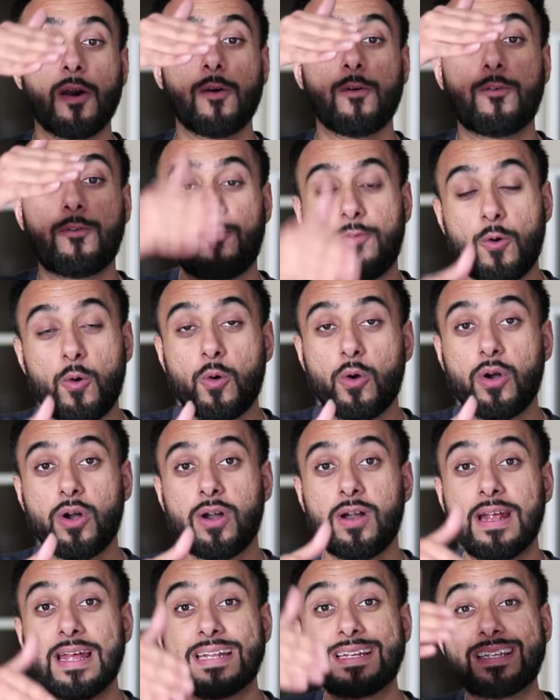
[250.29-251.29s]

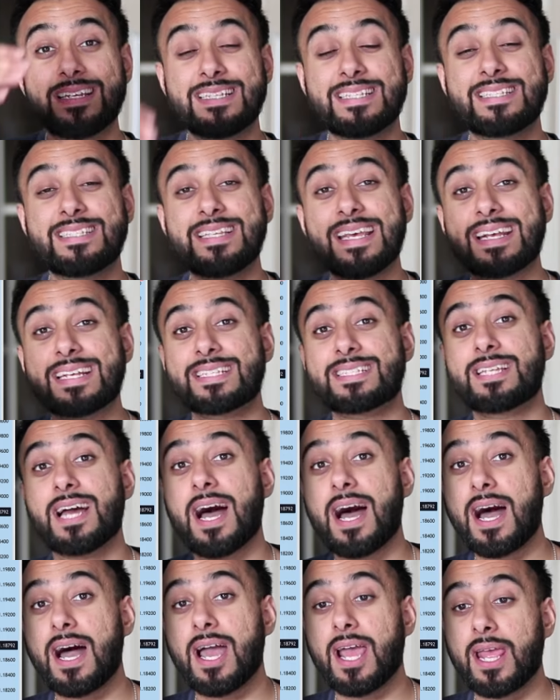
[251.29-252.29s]
4 to 6
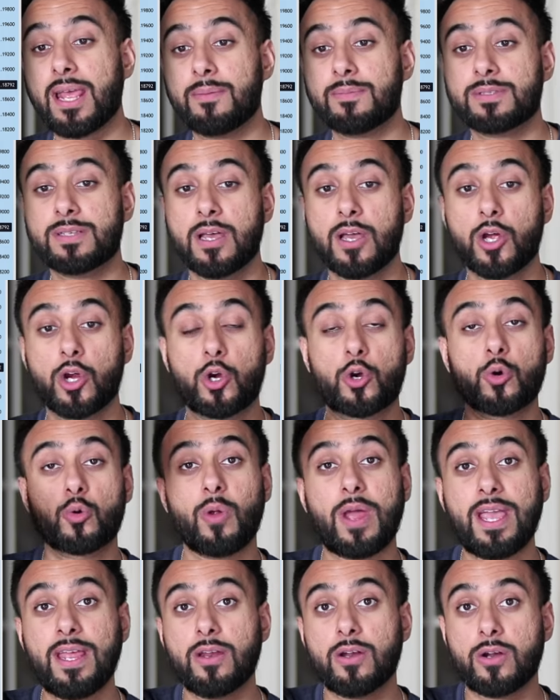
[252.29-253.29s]
times
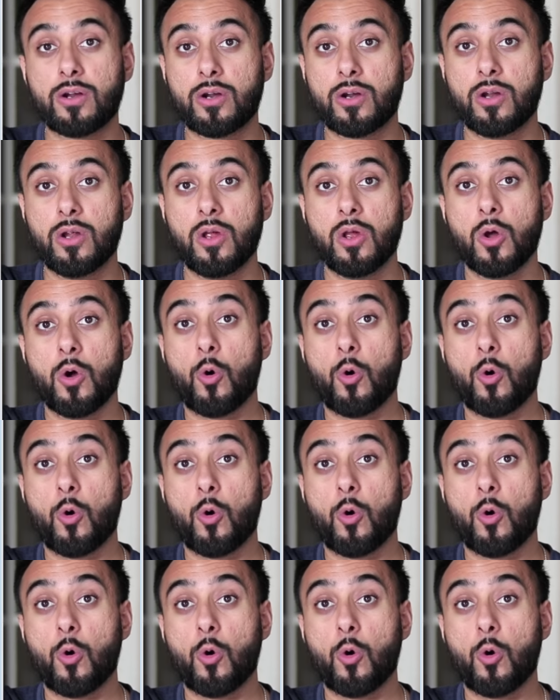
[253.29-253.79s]
greater